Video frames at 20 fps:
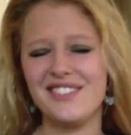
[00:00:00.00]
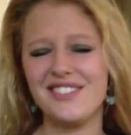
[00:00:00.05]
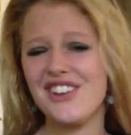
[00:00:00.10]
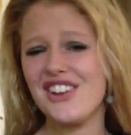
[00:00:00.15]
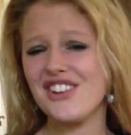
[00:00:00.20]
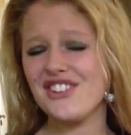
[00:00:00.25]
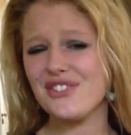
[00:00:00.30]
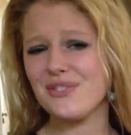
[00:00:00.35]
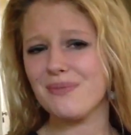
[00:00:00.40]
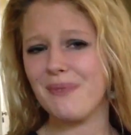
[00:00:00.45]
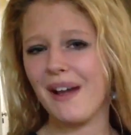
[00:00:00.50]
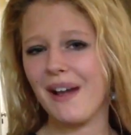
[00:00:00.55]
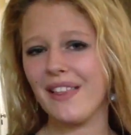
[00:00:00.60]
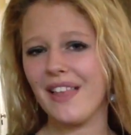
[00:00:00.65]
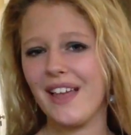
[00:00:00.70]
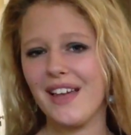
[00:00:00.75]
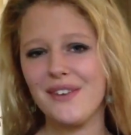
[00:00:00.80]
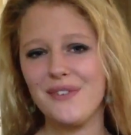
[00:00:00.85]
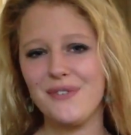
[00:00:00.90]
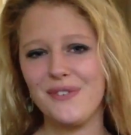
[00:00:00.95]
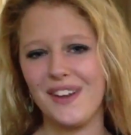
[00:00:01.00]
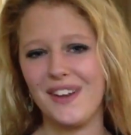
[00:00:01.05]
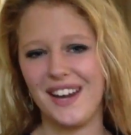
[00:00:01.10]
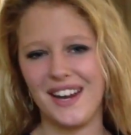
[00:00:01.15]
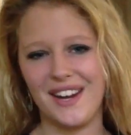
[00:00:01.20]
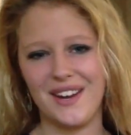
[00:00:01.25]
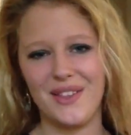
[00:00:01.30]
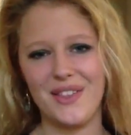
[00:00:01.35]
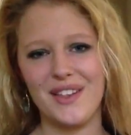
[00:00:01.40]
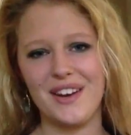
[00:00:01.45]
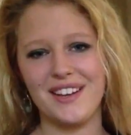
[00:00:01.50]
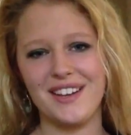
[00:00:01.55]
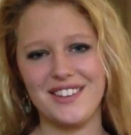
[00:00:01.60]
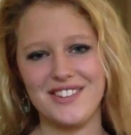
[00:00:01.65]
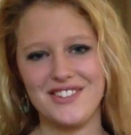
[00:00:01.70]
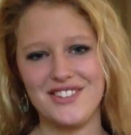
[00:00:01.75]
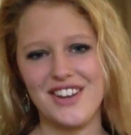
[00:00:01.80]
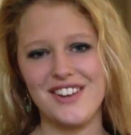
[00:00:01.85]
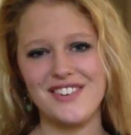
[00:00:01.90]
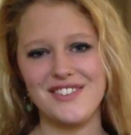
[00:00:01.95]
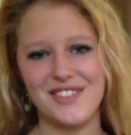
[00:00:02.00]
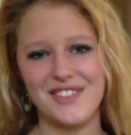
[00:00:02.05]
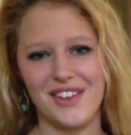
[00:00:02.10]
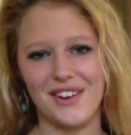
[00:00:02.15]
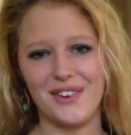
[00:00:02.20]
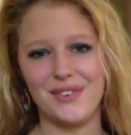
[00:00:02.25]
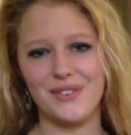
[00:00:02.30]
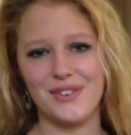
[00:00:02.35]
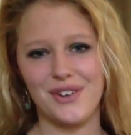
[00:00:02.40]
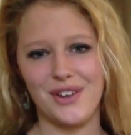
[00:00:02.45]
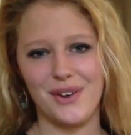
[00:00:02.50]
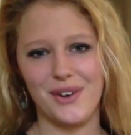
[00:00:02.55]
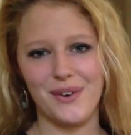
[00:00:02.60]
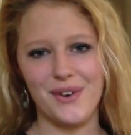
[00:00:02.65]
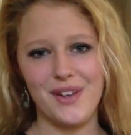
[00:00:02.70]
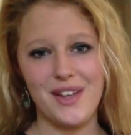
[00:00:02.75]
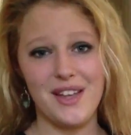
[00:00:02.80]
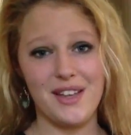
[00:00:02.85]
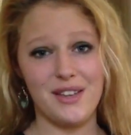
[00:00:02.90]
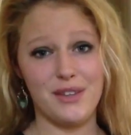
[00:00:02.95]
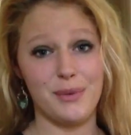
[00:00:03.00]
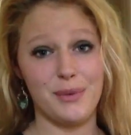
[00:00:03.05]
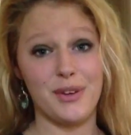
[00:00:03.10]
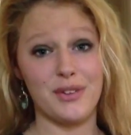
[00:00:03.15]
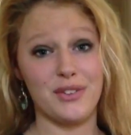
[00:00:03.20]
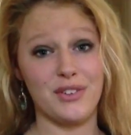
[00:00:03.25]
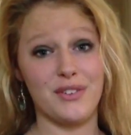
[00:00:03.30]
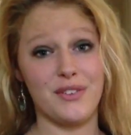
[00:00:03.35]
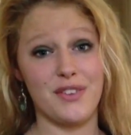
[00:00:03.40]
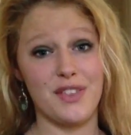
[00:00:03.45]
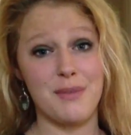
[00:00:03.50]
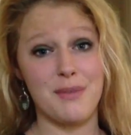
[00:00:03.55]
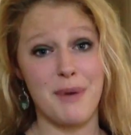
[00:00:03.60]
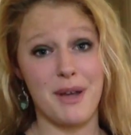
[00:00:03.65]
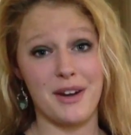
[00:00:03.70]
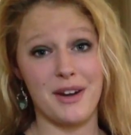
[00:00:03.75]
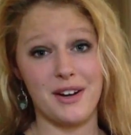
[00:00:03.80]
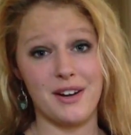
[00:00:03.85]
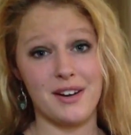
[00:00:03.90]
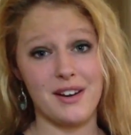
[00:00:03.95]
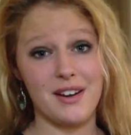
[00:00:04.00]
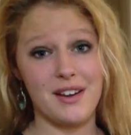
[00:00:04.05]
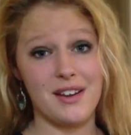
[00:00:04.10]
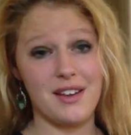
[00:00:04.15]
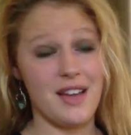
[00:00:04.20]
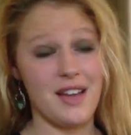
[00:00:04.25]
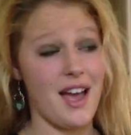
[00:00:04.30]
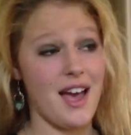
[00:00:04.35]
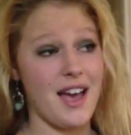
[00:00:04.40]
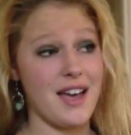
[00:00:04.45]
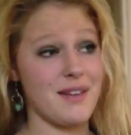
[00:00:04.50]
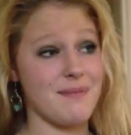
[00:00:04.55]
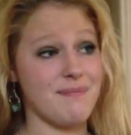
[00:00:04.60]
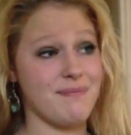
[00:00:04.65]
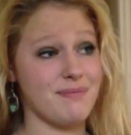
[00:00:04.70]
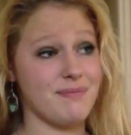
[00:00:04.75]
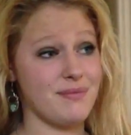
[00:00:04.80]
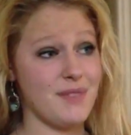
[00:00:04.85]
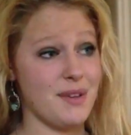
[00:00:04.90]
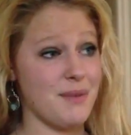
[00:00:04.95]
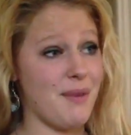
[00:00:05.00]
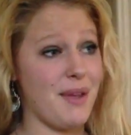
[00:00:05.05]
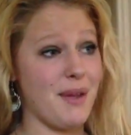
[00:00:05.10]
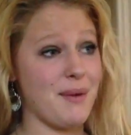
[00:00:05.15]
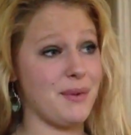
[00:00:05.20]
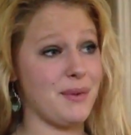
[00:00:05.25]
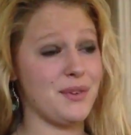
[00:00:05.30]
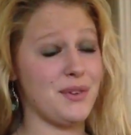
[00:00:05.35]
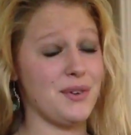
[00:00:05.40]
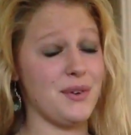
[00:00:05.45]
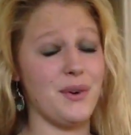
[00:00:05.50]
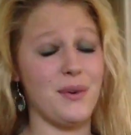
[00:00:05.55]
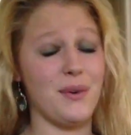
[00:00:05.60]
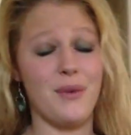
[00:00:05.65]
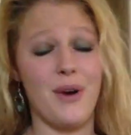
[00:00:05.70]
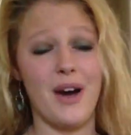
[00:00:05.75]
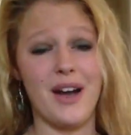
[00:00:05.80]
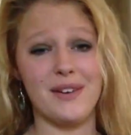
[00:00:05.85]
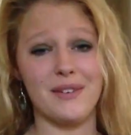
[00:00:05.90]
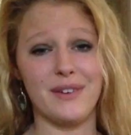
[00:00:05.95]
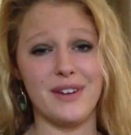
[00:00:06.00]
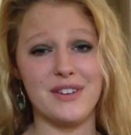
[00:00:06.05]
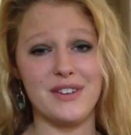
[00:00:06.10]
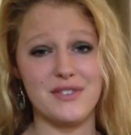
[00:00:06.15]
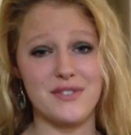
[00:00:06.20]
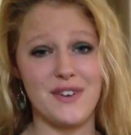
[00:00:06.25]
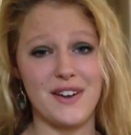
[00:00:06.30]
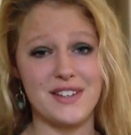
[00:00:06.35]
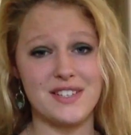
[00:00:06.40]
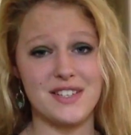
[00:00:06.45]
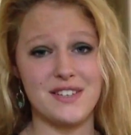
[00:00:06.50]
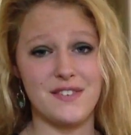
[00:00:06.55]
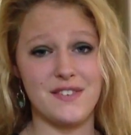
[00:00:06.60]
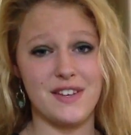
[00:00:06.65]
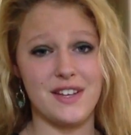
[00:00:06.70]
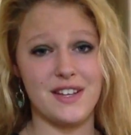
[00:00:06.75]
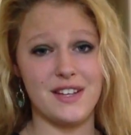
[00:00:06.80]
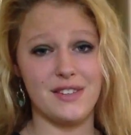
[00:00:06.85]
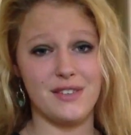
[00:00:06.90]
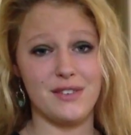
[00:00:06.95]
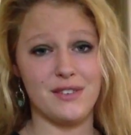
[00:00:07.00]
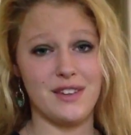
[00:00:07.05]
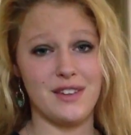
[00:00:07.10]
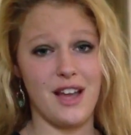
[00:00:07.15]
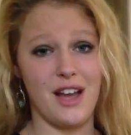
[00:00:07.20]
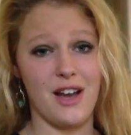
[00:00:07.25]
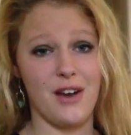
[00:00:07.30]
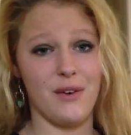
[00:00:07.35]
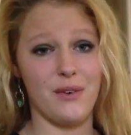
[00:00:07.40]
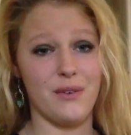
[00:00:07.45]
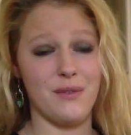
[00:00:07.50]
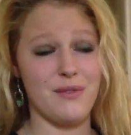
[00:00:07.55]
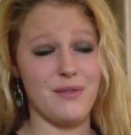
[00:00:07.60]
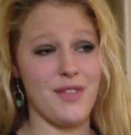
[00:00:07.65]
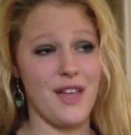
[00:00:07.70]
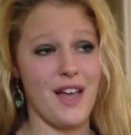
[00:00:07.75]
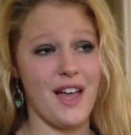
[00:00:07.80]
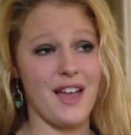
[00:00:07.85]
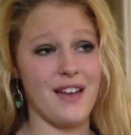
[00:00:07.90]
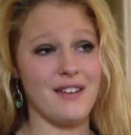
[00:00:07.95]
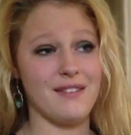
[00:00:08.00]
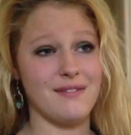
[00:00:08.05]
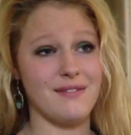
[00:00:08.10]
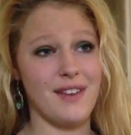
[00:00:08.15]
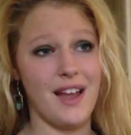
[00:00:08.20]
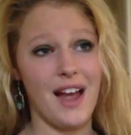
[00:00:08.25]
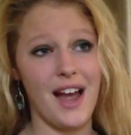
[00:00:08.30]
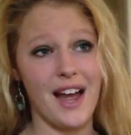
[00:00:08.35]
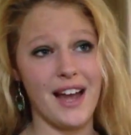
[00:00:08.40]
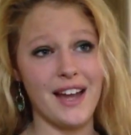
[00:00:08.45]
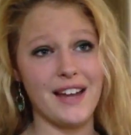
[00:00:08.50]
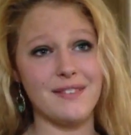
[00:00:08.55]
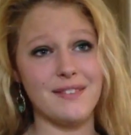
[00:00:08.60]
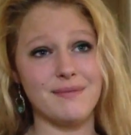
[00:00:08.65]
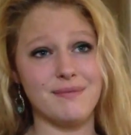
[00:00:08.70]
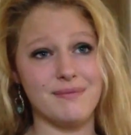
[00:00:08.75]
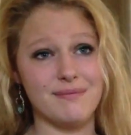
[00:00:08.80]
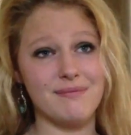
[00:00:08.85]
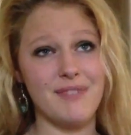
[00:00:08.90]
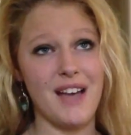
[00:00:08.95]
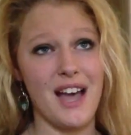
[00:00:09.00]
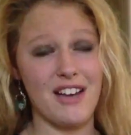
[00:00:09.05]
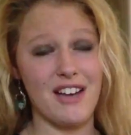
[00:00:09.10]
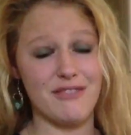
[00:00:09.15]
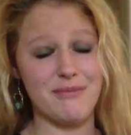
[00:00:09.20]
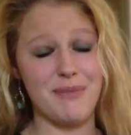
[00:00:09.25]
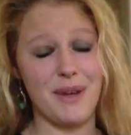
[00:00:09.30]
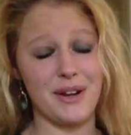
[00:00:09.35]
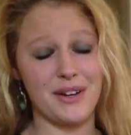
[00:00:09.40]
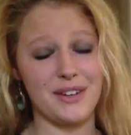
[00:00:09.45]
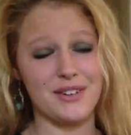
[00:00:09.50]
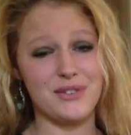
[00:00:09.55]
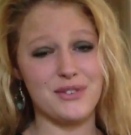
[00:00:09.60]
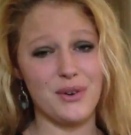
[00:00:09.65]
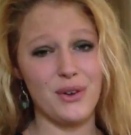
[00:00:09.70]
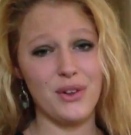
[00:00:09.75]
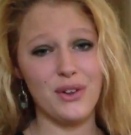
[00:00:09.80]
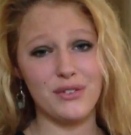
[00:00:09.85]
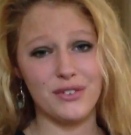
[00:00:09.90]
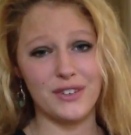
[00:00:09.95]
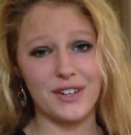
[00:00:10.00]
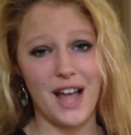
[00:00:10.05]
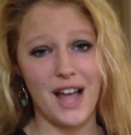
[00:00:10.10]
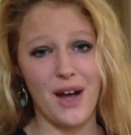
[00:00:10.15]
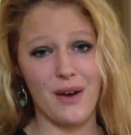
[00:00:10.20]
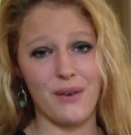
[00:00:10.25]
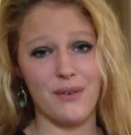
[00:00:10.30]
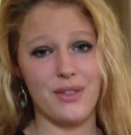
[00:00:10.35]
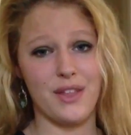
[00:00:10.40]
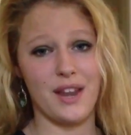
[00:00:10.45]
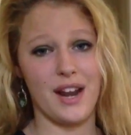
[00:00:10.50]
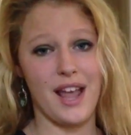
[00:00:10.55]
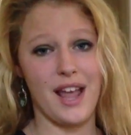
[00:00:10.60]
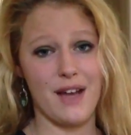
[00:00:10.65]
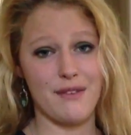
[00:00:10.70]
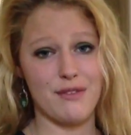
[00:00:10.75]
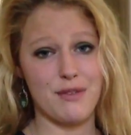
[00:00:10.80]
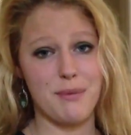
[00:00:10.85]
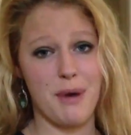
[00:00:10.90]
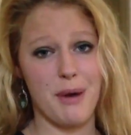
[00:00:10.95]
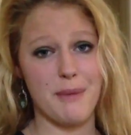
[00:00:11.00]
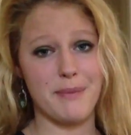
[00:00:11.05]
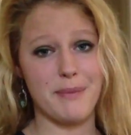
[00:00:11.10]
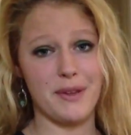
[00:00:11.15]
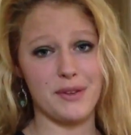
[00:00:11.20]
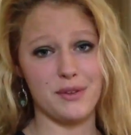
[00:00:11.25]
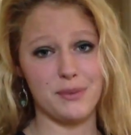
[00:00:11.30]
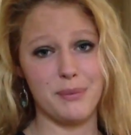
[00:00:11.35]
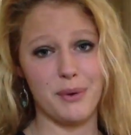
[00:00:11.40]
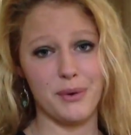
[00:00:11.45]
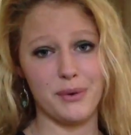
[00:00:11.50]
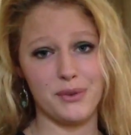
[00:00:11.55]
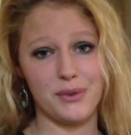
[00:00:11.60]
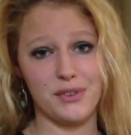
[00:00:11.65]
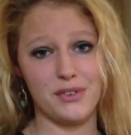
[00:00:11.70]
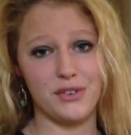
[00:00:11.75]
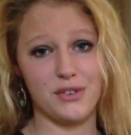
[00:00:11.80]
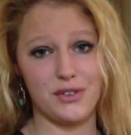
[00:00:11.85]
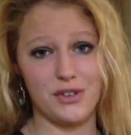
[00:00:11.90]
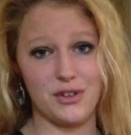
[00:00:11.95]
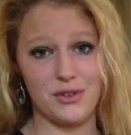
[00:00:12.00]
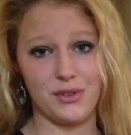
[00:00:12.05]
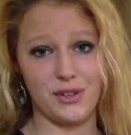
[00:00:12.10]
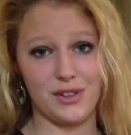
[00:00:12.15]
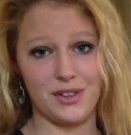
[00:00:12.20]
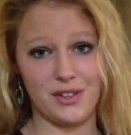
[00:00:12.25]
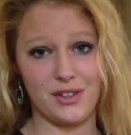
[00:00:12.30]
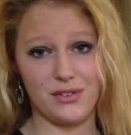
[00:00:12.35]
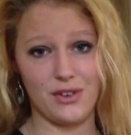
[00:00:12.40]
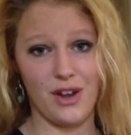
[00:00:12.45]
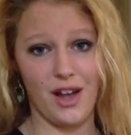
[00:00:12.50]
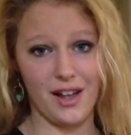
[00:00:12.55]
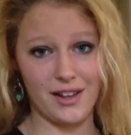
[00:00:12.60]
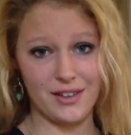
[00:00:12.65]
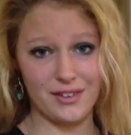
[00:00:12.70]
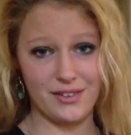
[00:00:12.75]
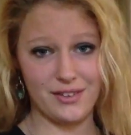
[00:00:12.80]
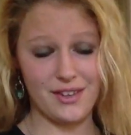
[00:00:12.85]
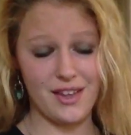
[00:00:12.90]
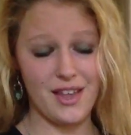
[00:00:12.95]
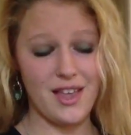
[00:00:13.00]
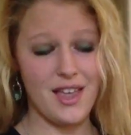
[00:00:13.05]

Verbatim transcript: changed my life and I know that it can change theirs too, especially for the better. I am able to do a wide range of activities now that I have better control over now that I have the pump as opposed to just using the shots